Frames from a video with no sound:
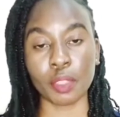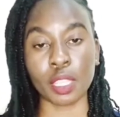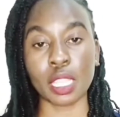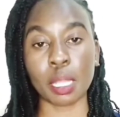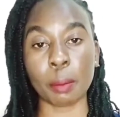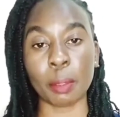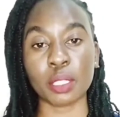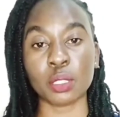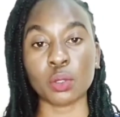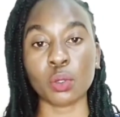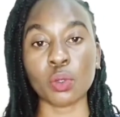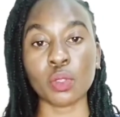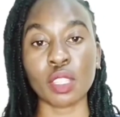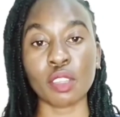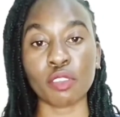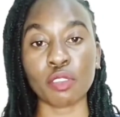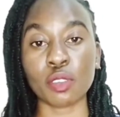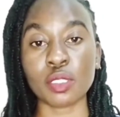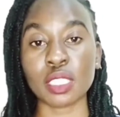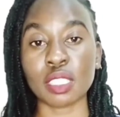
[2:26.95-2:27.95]
Number two,
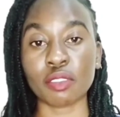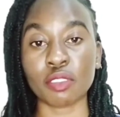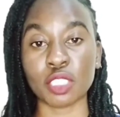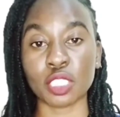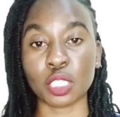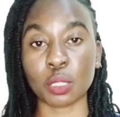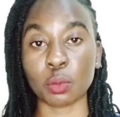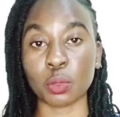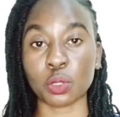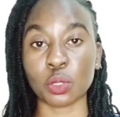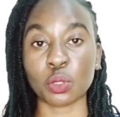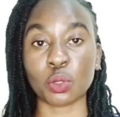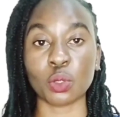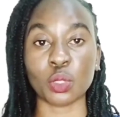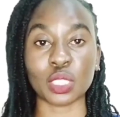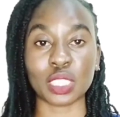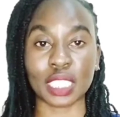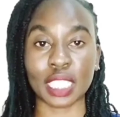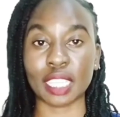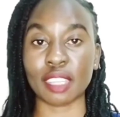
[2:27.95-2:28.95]
the fruits and vegetables also
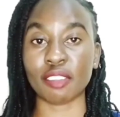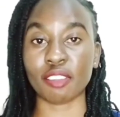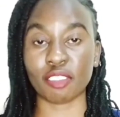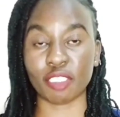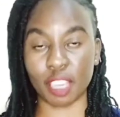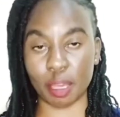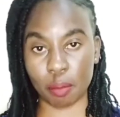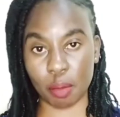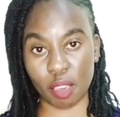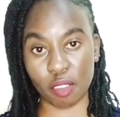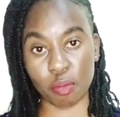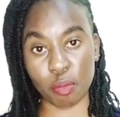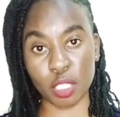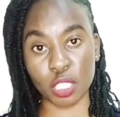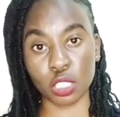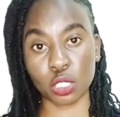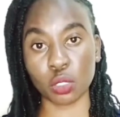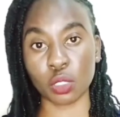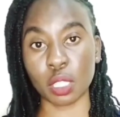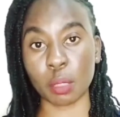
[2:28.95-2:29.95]
contain fiber. I've
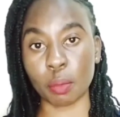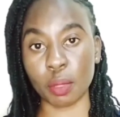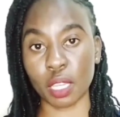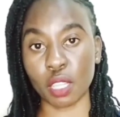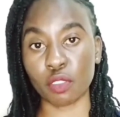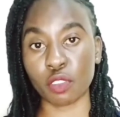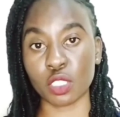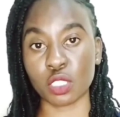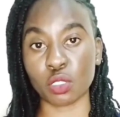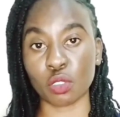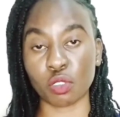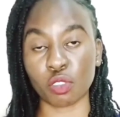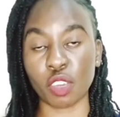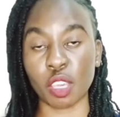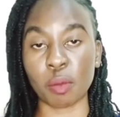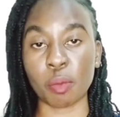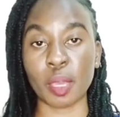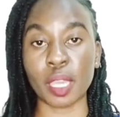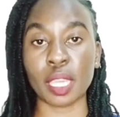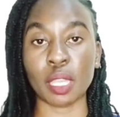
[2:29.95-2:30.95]
mentioned the benefits of
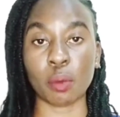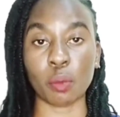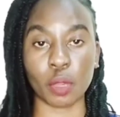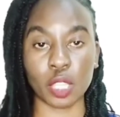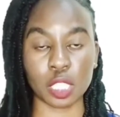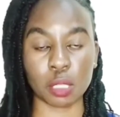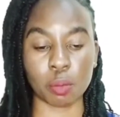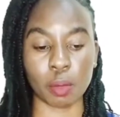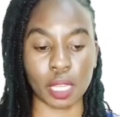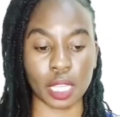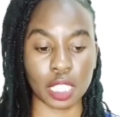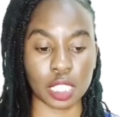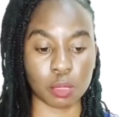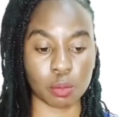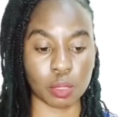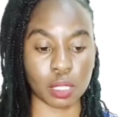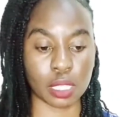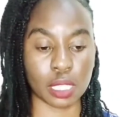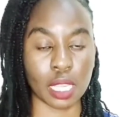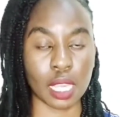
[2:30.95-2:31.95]
fiber in weight
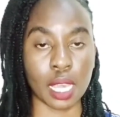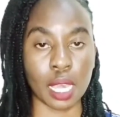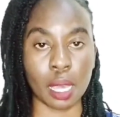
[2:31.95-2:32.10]
management.